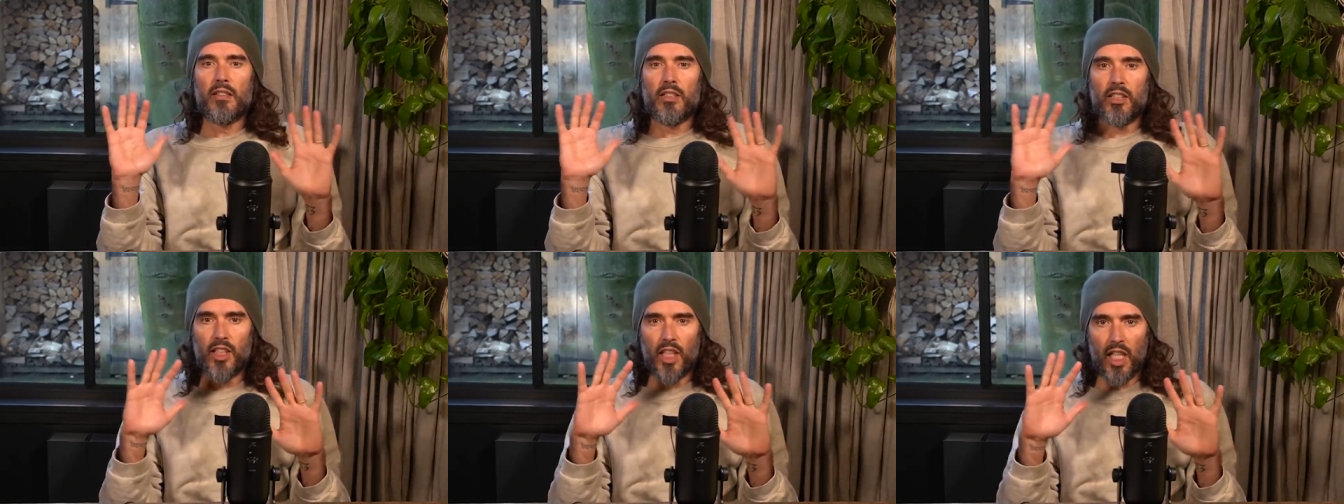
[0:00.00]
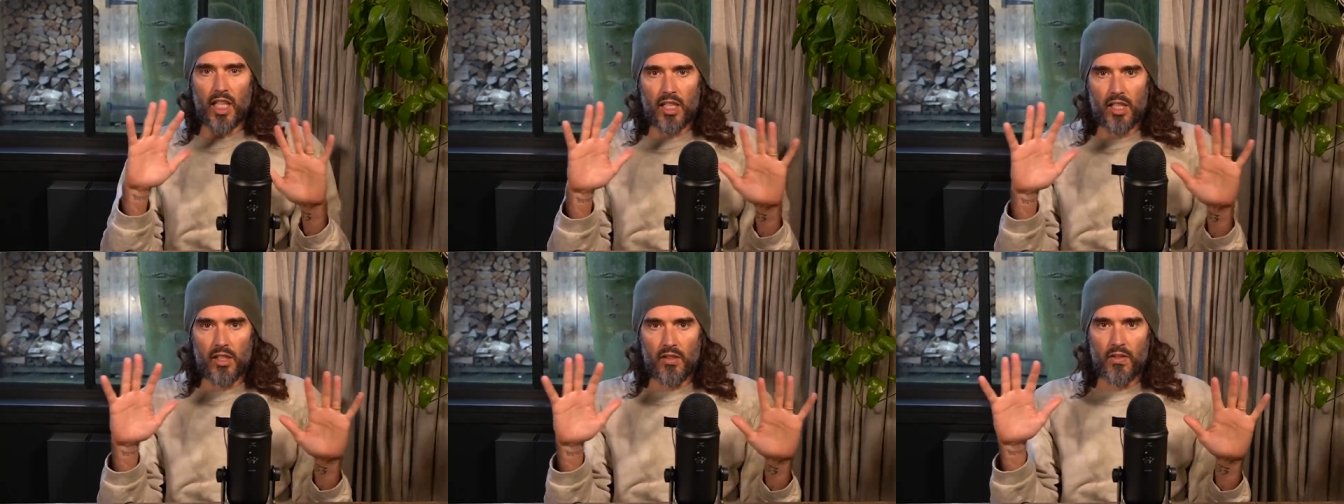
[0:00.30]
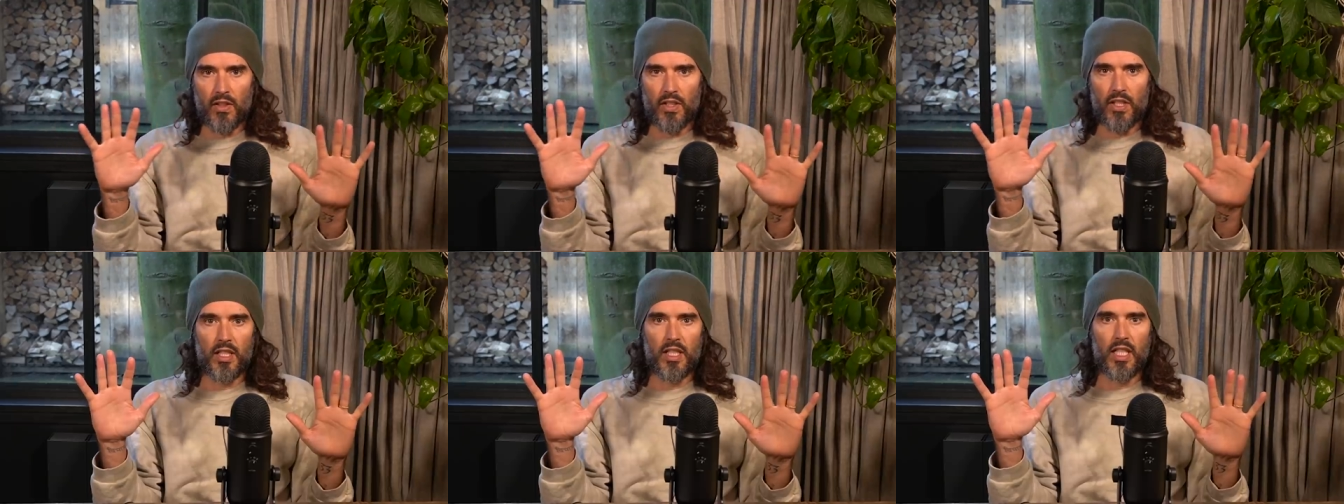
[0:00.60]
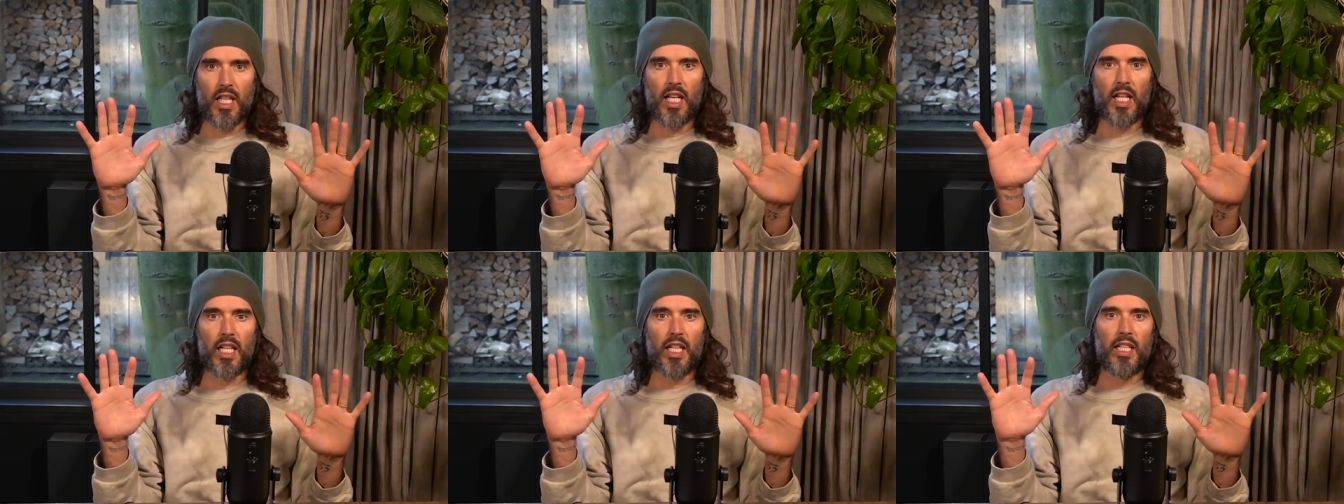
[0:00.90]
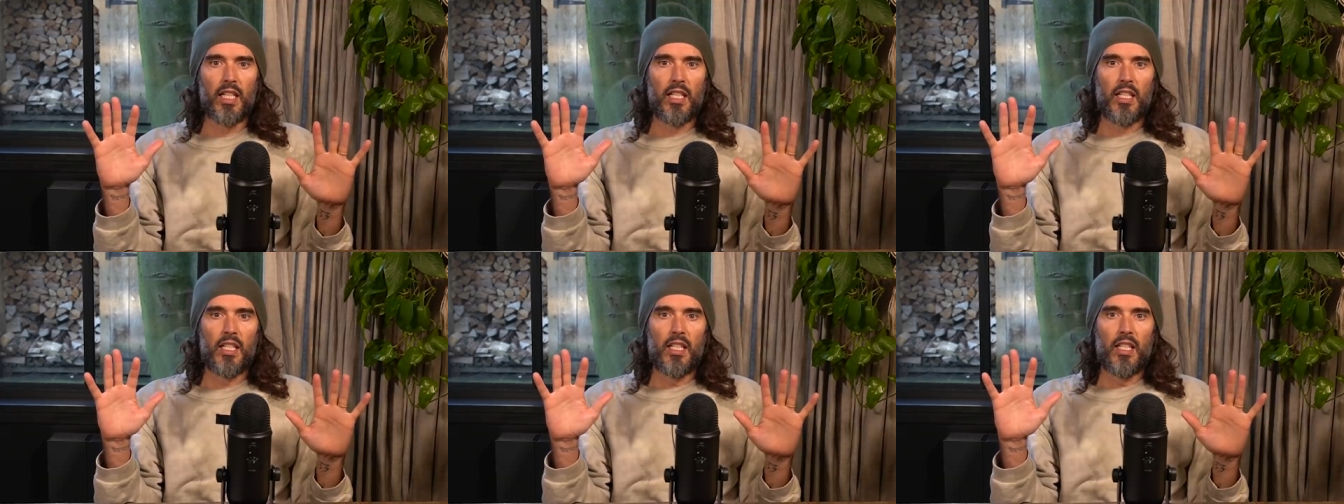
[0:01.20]
just for
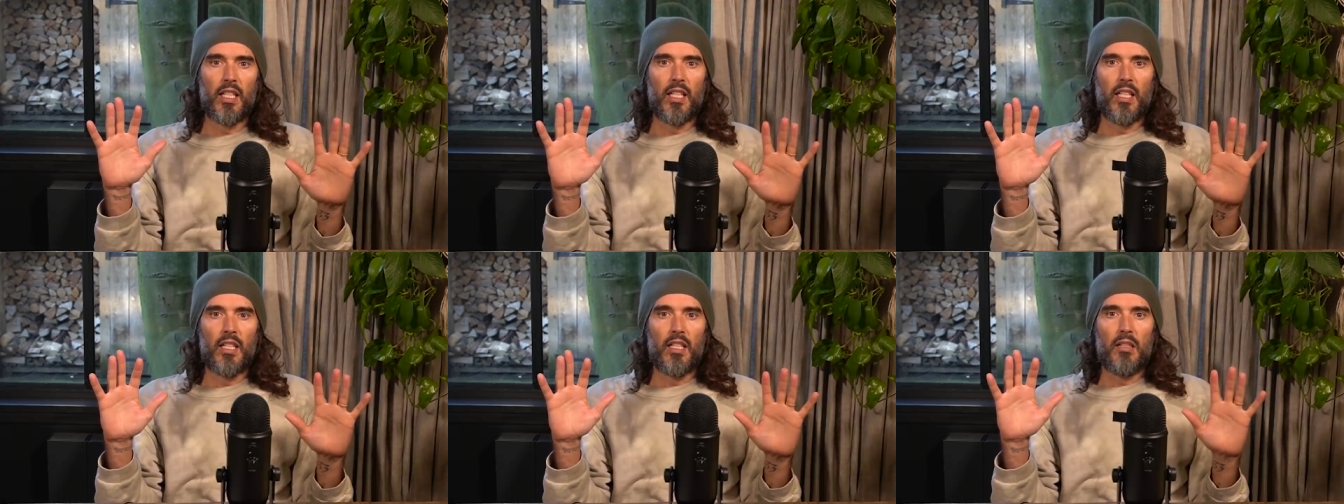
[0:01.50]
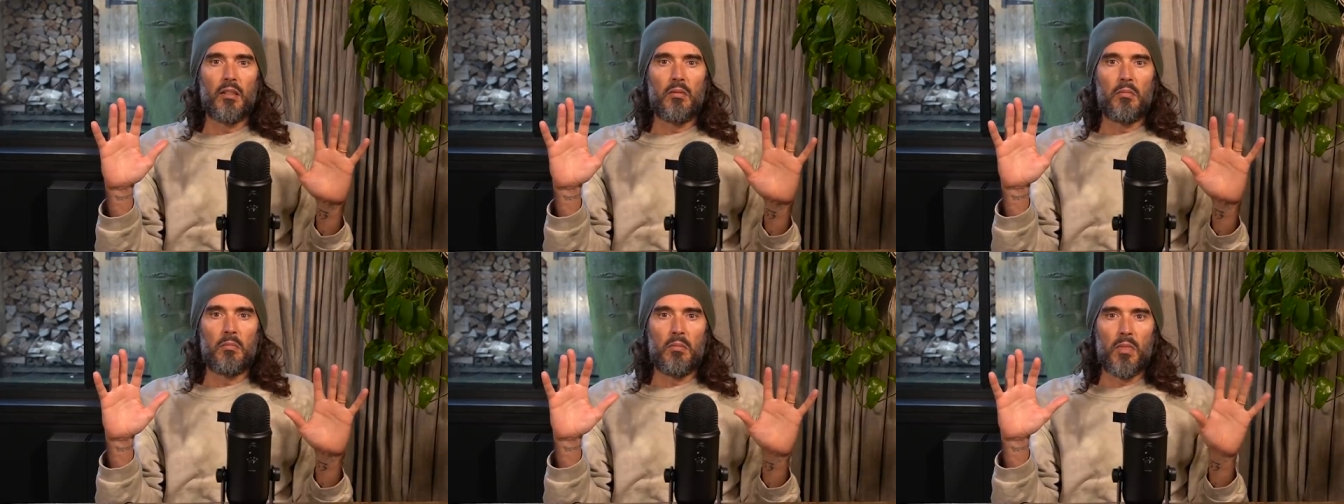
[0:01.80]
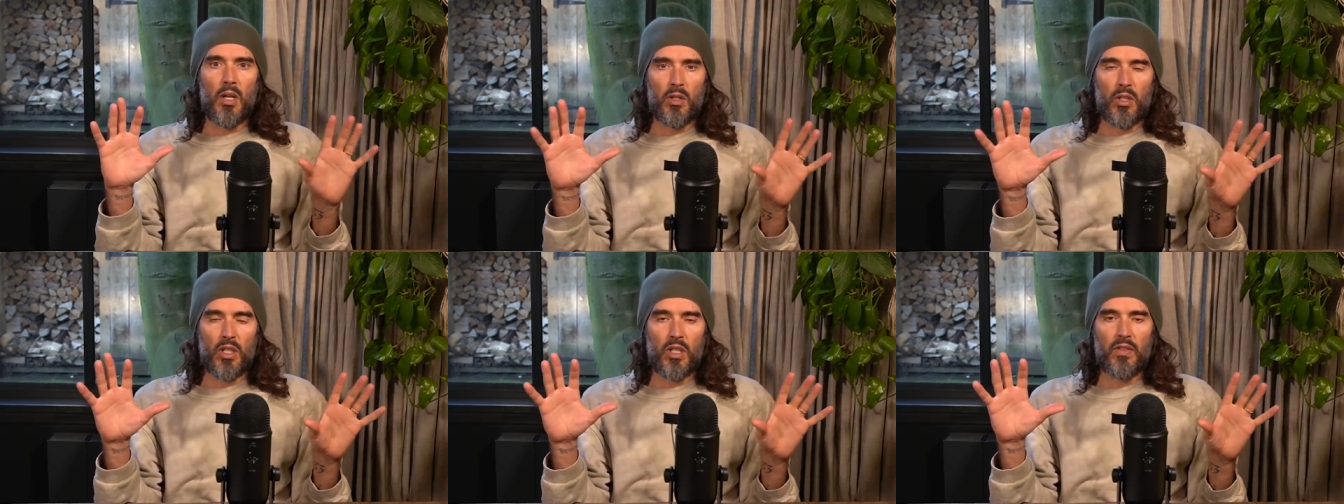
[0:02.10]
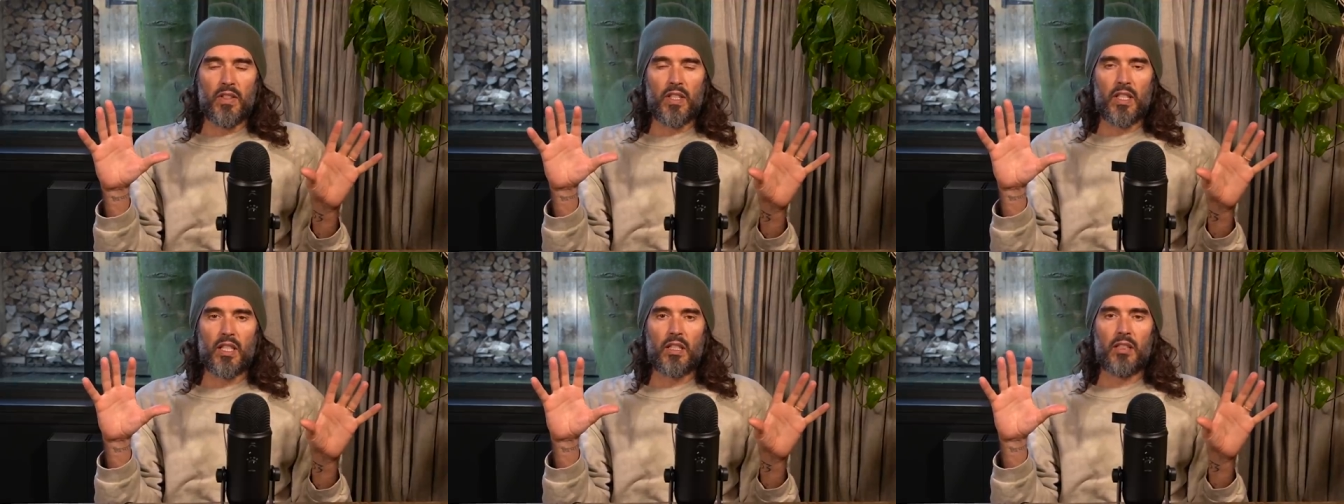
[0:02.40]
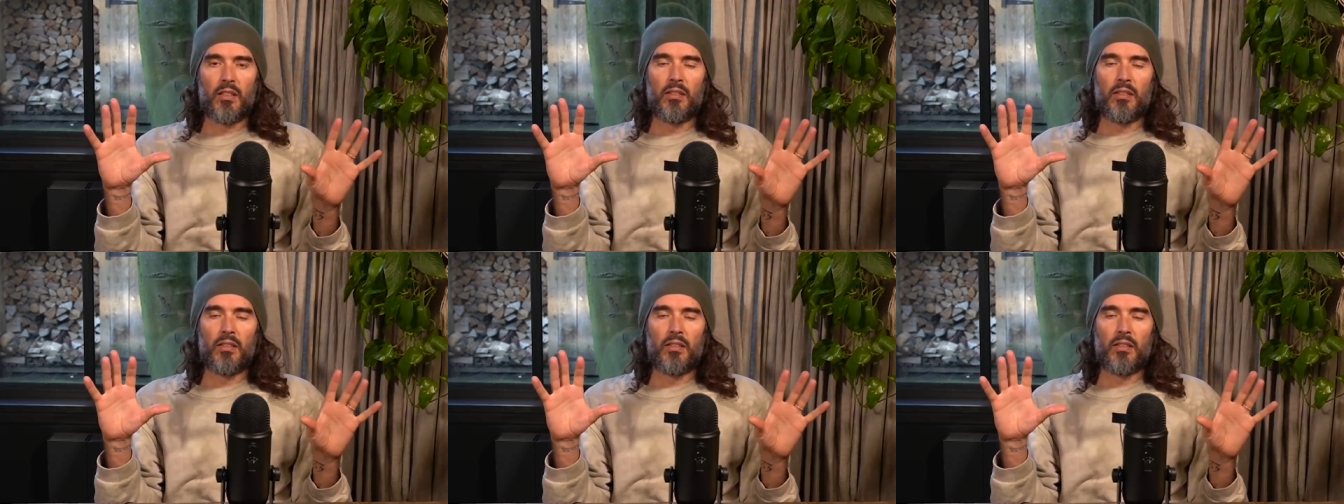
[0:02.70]
today, most of us,